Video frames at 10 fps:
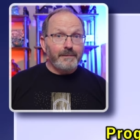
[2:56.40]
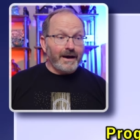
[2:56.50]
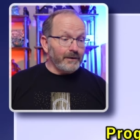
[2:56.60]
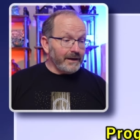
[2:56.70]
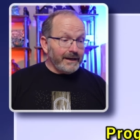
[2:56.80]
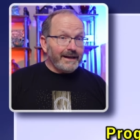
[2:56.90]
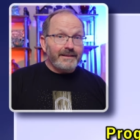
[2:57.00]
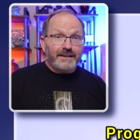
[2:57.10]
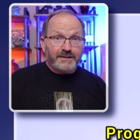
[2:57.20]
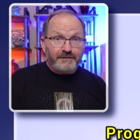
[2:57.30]
about,
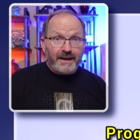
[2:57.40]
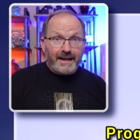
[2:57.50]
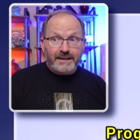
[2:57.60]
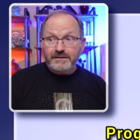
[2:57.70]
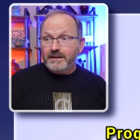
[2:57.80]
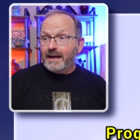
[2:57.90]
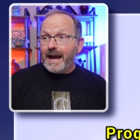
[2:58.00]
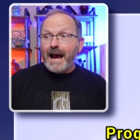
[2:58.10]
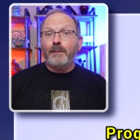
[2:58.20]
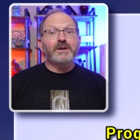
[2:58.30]
in this phase,
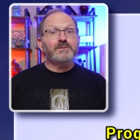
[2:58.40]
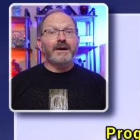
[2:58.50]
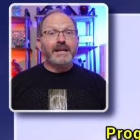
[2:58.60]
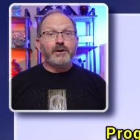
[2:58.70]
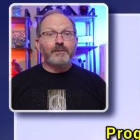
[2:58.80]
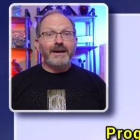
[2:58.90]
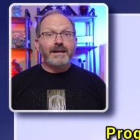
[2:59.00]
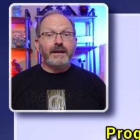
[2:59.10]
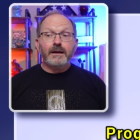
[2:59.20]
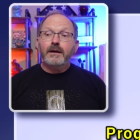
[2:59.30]
how much money you're
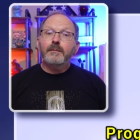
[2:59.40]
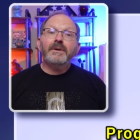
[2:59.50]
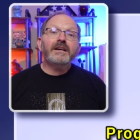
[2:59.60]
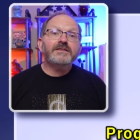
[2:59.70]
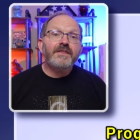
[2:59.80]
making, because